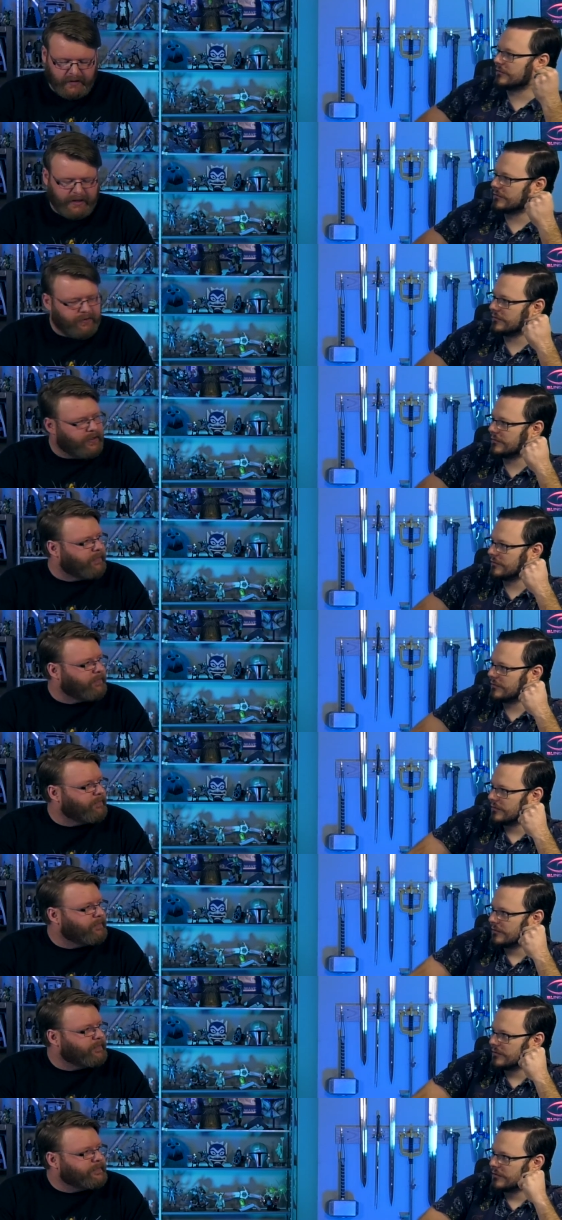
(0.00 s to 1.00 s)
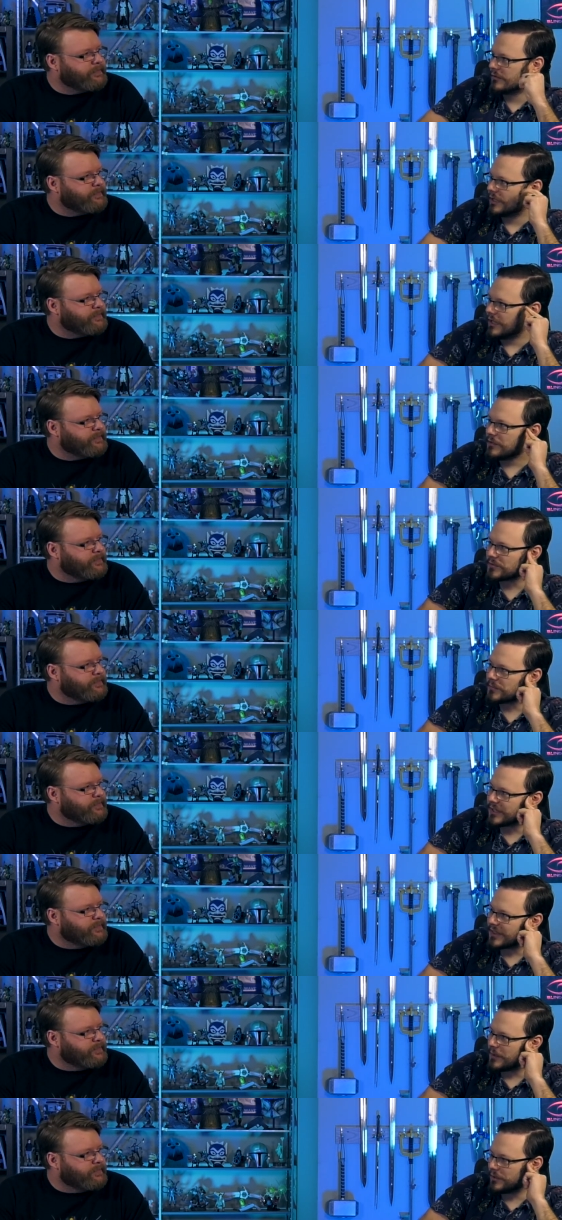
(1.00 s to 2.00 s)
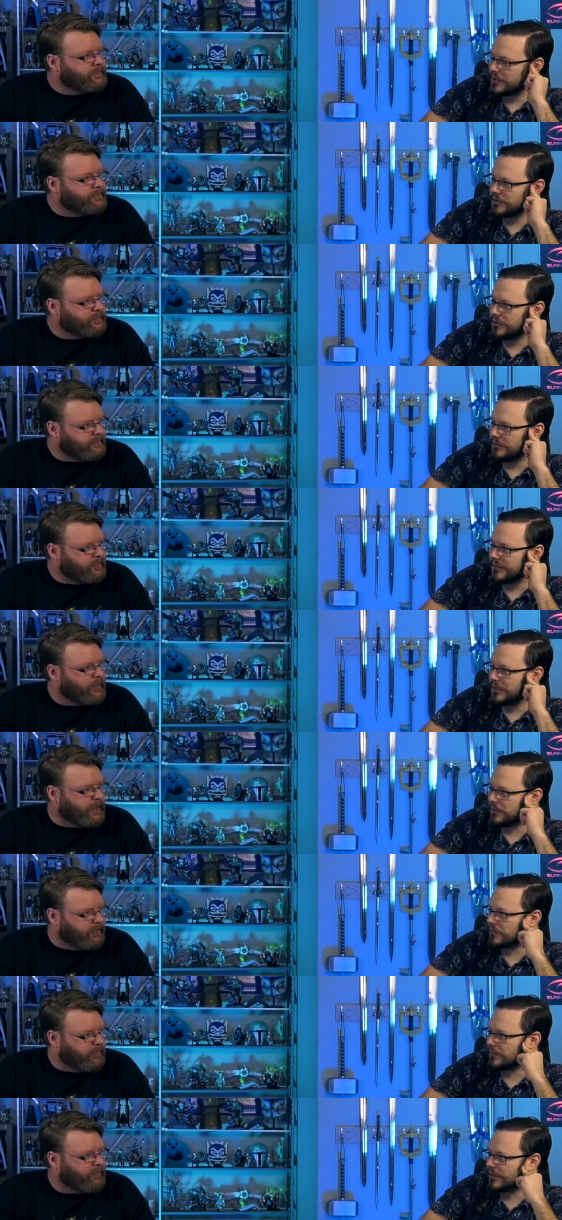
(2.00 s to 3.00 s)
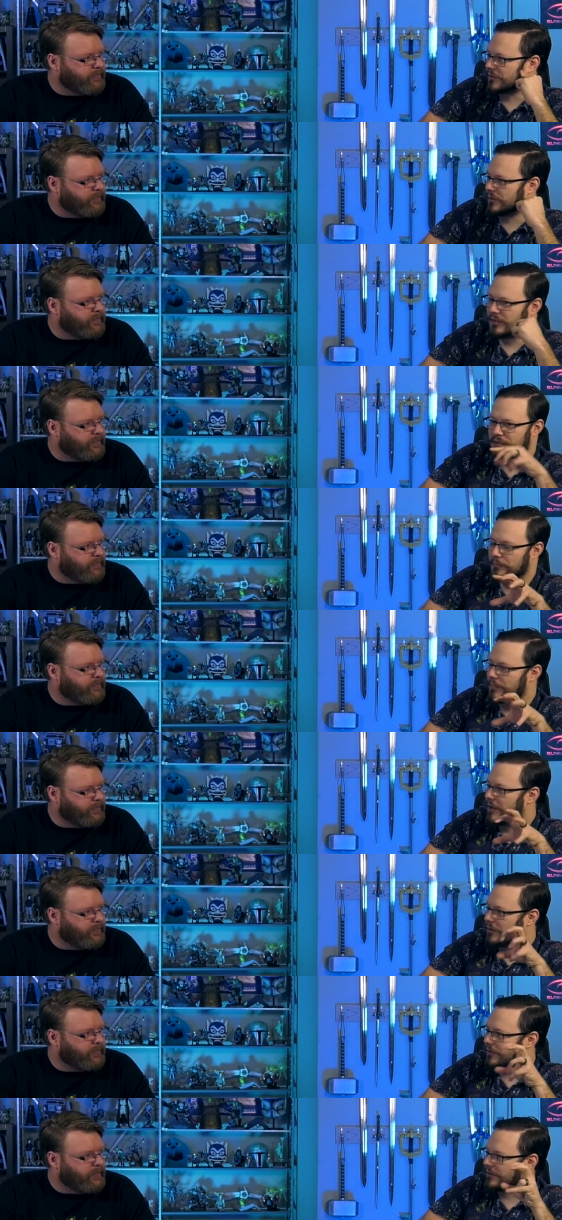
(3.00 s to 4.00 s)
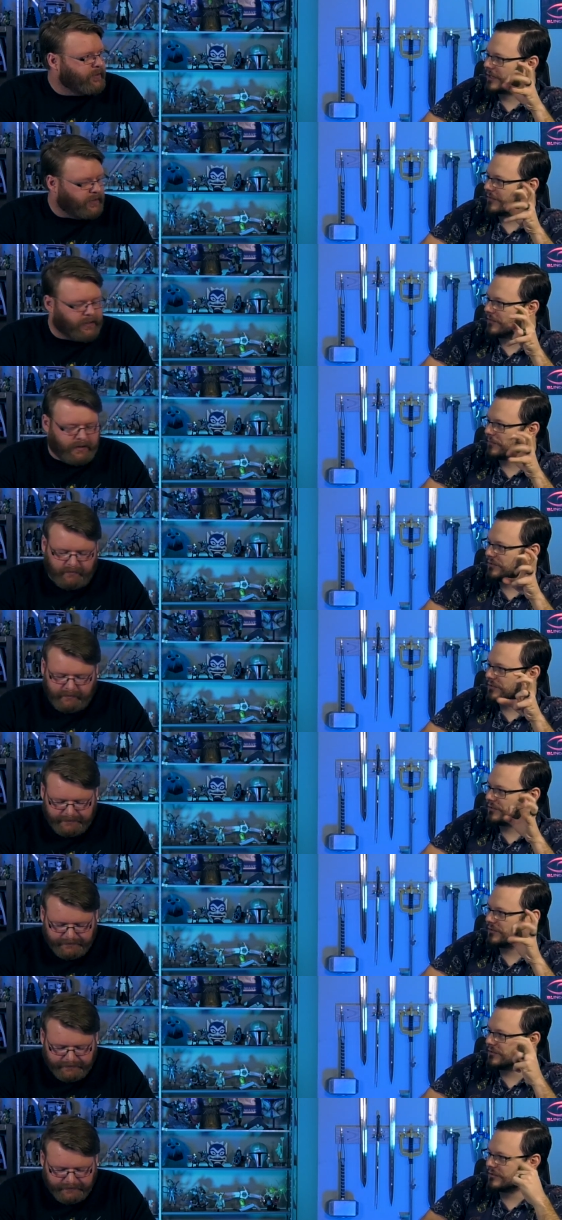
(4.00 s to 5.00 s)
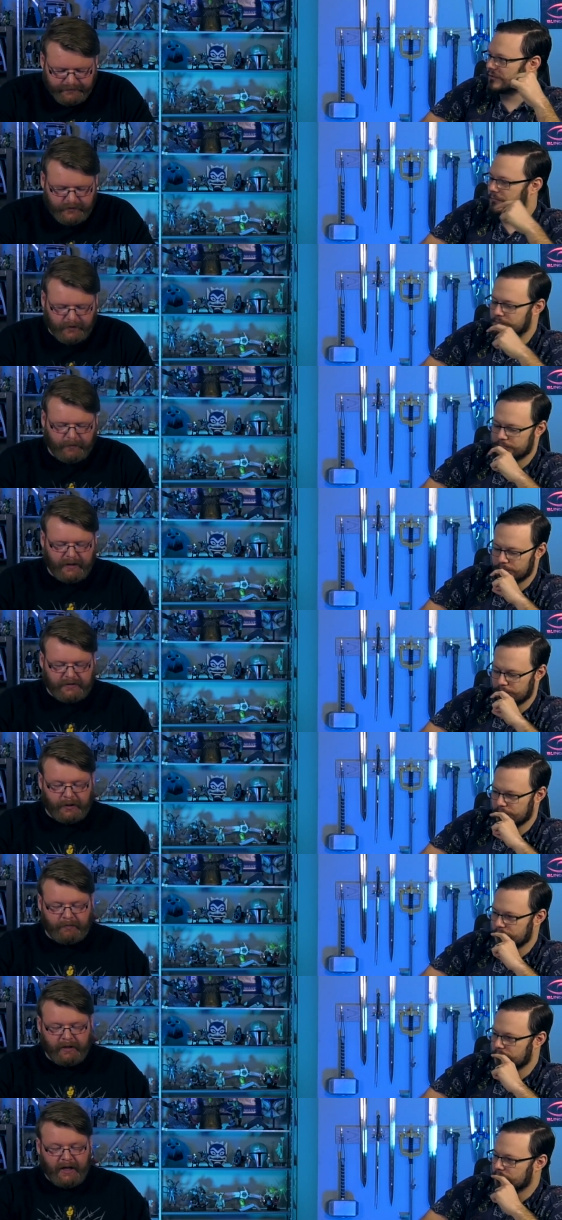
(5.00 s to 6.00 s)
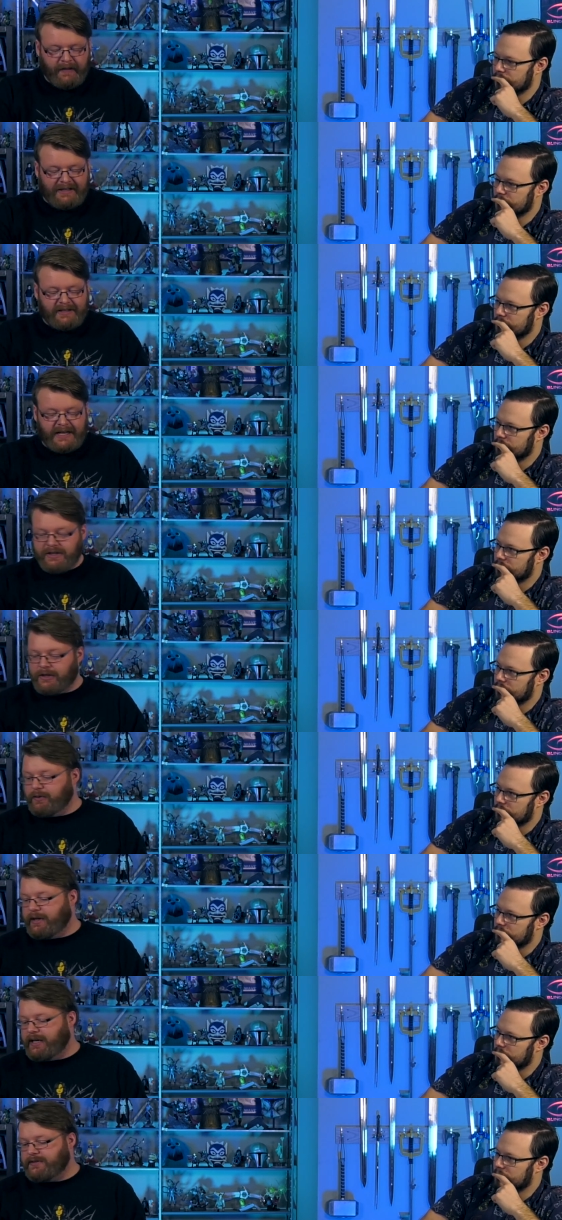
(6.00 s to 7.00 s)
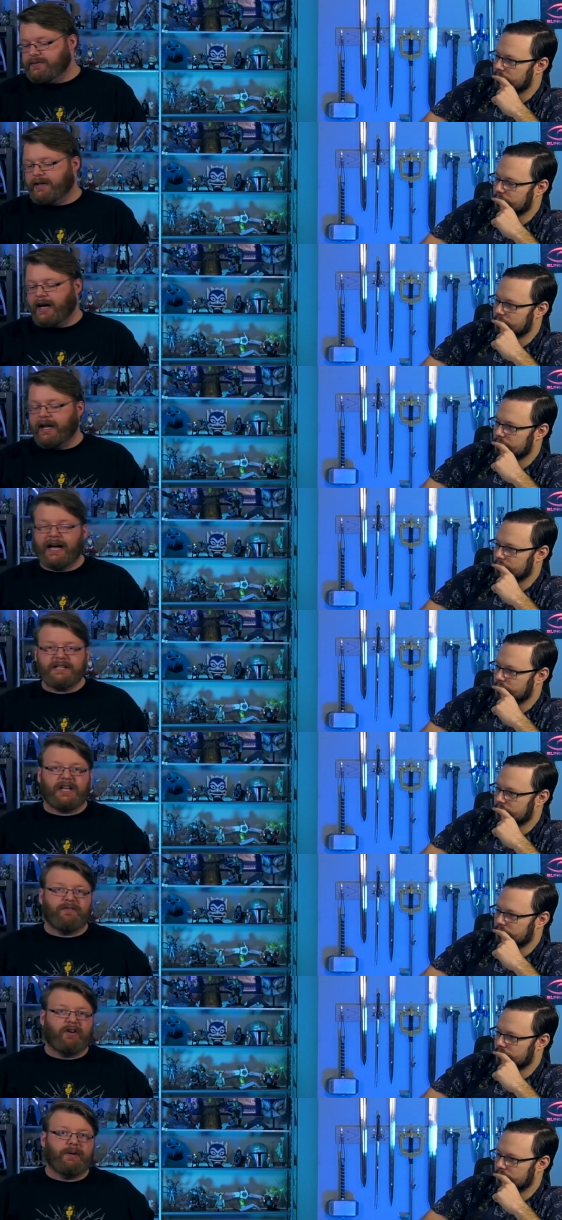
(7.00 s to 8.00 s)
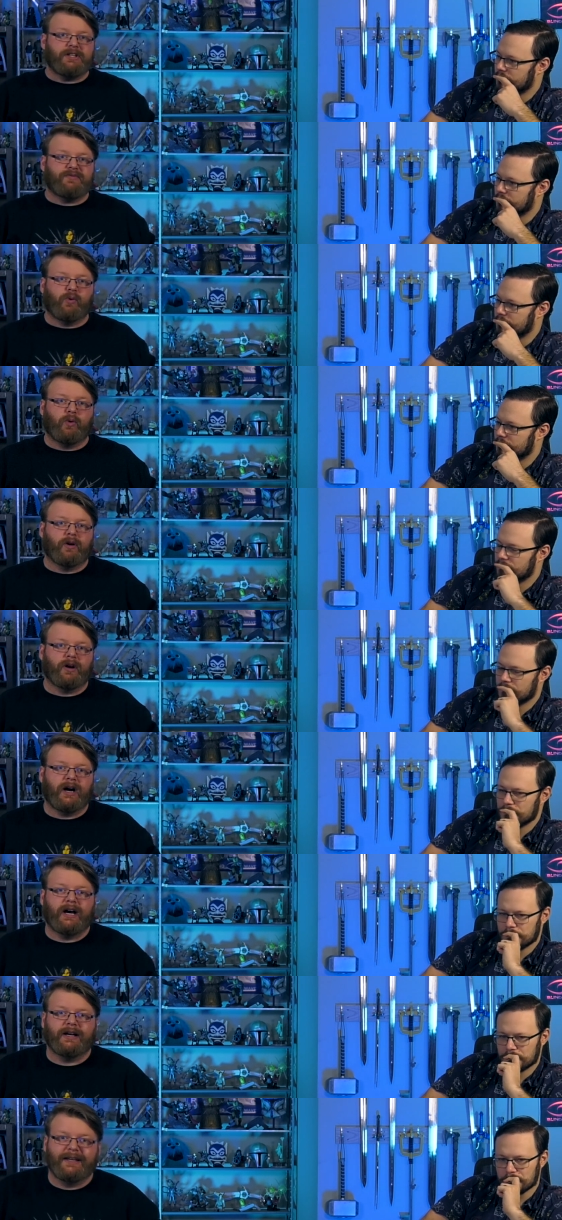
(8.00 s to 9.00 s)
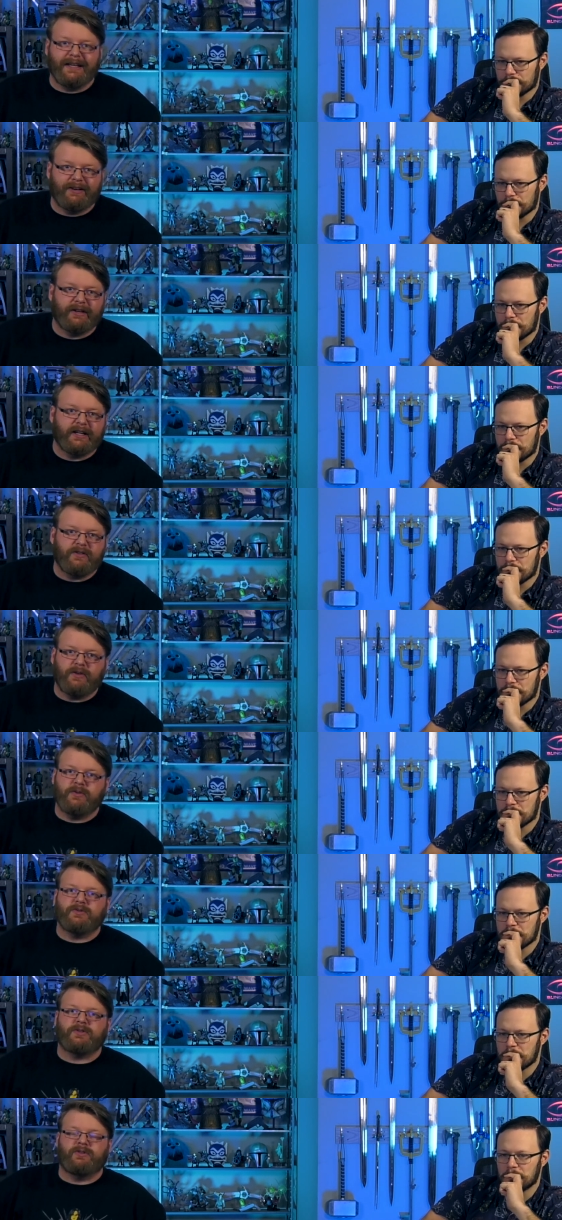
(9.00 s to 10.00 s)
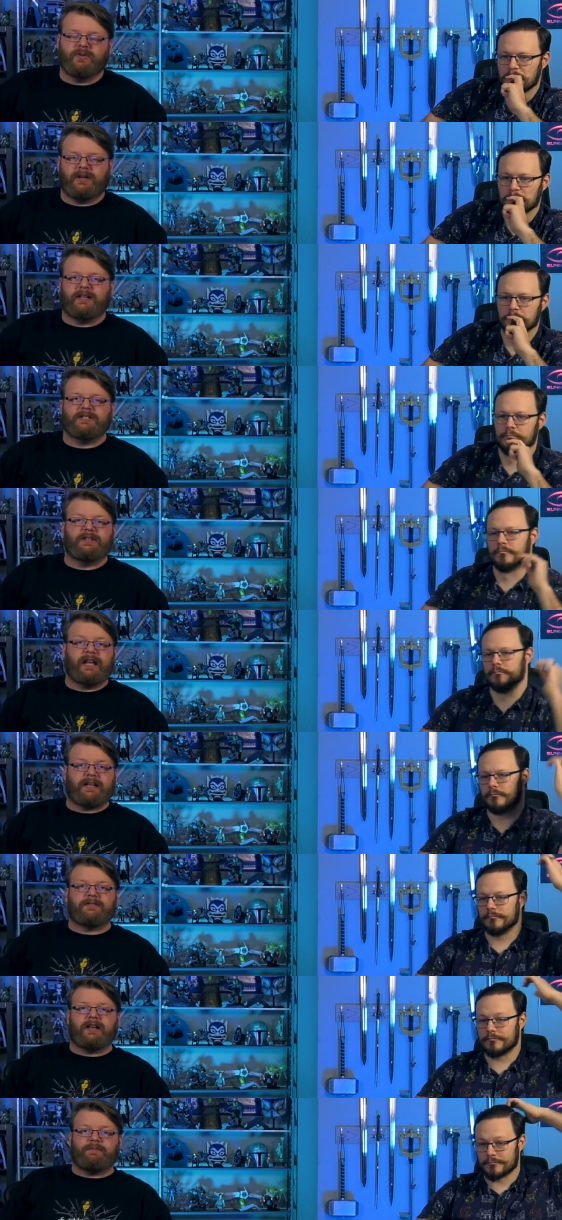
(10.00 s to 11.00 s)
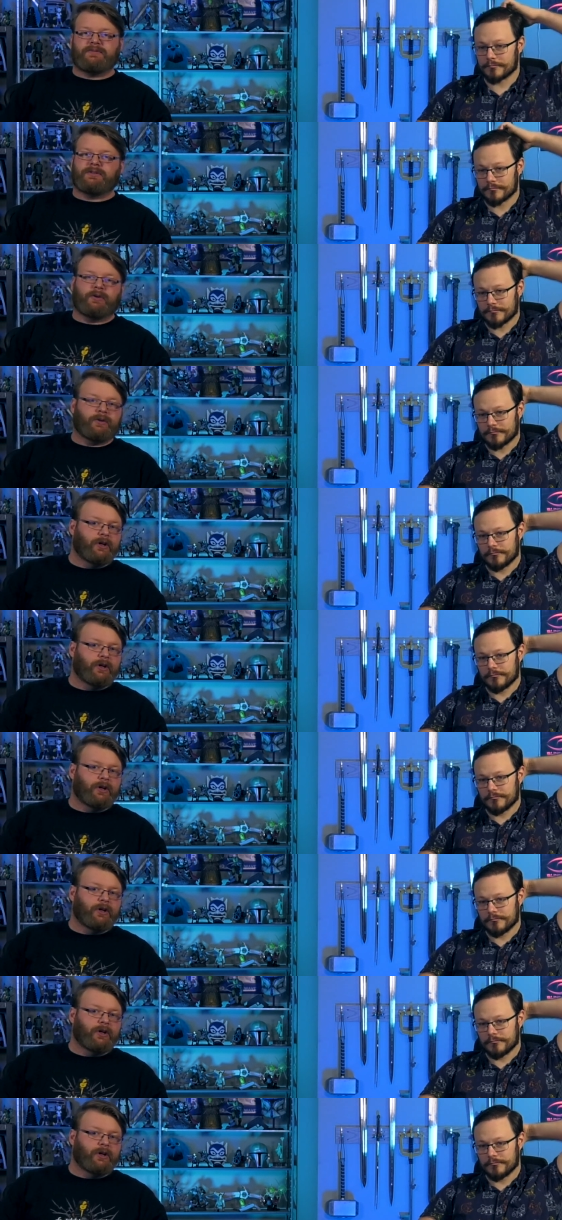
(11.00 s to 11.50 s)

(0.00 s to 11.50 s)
Speaker 1: I don't know. I think it was something like that where his couldn't feel yeah. or something. So these are better and have. Yeah. So
Speaker 2: that's good. That's the last of the Q and A's, uh, guys. Thank you very much for uh, entering in those Q and A's. Next episode,